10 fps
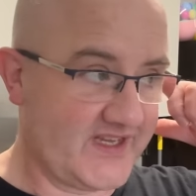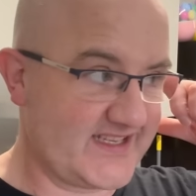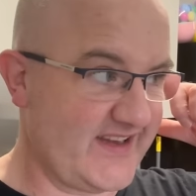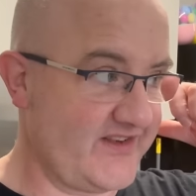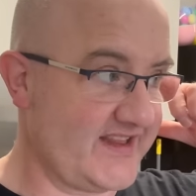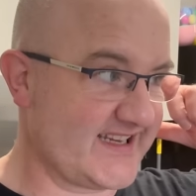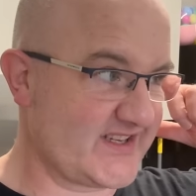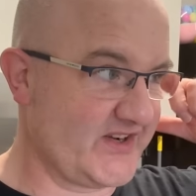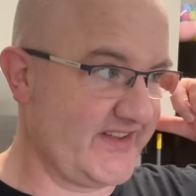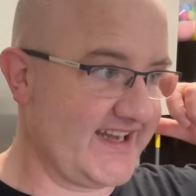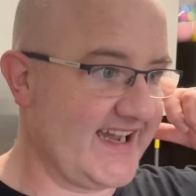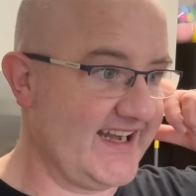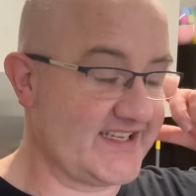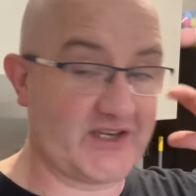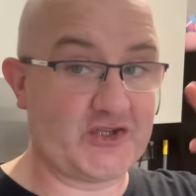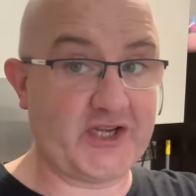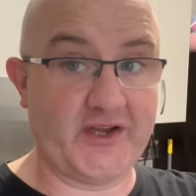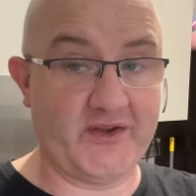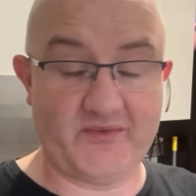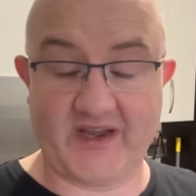That's kind of the catalyst. I'll show
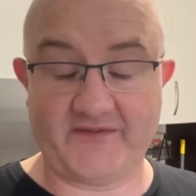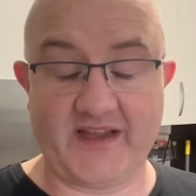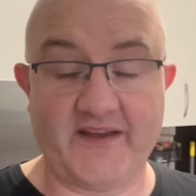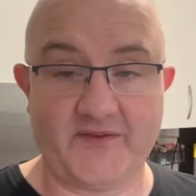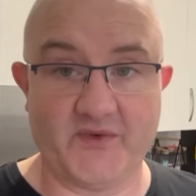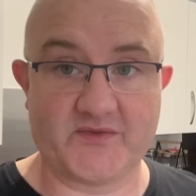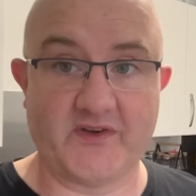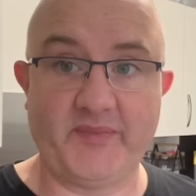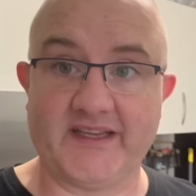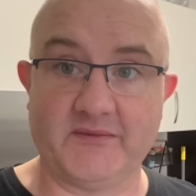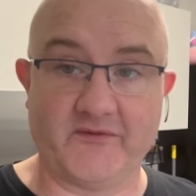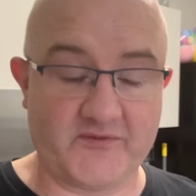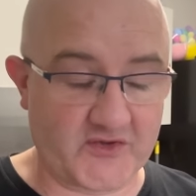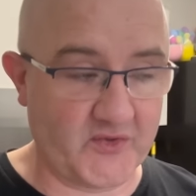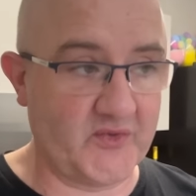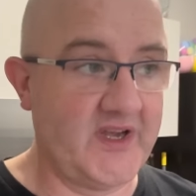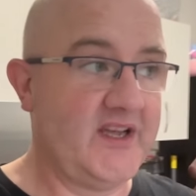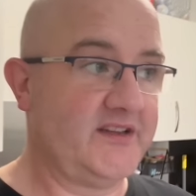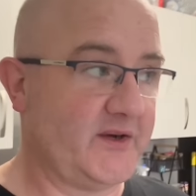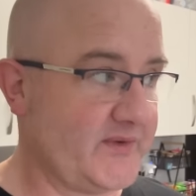you afterwards when I've picked them up from school,
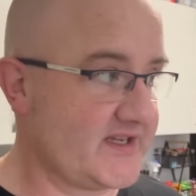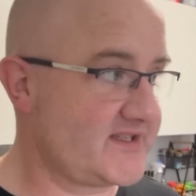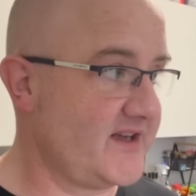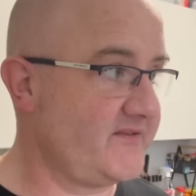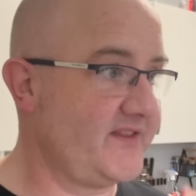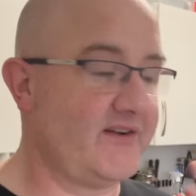done all that stuff.